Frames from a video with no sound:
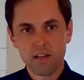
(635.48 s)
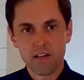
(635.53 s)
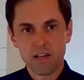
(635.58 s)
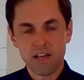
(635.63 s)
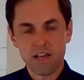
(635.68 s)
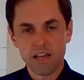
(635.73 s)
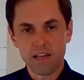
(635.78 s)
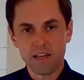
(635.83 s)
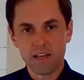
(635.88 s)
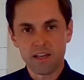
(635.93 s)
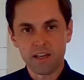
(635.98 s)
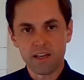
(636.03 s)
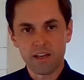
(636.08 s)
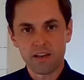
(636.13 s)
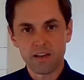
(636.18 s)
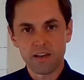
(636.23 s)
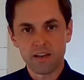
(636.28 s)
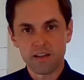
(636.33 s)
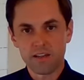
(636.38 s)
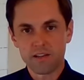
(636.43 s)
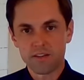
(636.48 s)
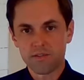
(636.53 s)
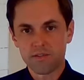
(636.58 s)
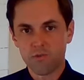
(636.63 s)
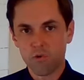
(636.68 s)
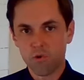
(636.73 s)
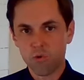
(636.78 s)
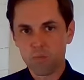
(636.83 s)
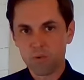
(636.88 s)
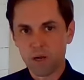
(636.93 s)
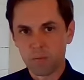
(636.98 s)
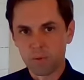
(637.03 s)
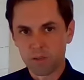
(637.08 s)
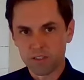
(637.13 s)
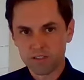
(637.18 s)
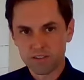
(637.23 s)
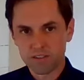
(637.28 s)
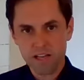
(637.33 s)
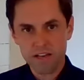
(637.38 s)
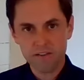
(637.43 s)
and it's for
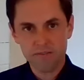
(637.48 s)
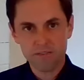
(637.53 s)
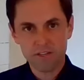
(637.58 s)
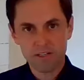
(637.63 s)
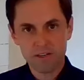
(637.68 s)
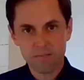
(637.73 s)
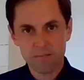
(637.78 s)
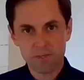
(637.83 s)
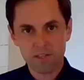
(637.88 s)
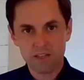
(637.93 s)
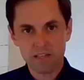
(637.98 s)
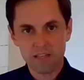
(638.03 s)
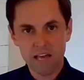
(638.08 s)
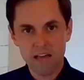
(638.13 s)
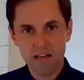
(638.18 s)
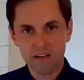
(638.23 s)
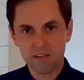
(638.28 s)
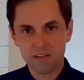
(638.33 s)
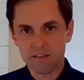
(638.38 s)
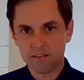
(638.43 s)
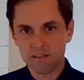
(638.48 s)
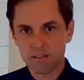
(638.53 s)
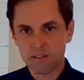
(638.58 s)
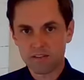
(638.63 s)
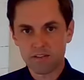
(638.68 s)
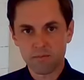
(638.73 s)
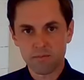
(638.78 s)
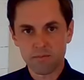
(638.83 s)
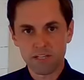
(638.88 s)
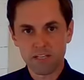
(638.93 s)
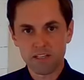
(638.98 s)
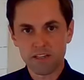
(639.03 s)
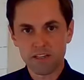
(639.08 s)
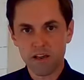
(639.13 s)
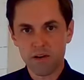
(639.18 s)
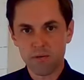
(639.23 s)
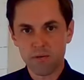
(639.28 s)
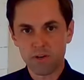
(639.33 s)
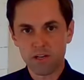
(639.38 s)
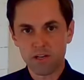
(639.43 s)
public safety, but that doesn't mean
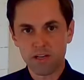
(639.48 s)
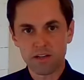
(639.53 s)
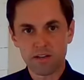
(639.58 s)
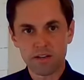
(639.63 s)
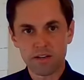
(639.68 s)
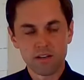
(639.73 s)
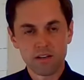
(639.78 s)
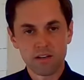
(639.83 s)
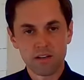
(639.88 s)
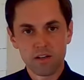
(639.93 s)
that we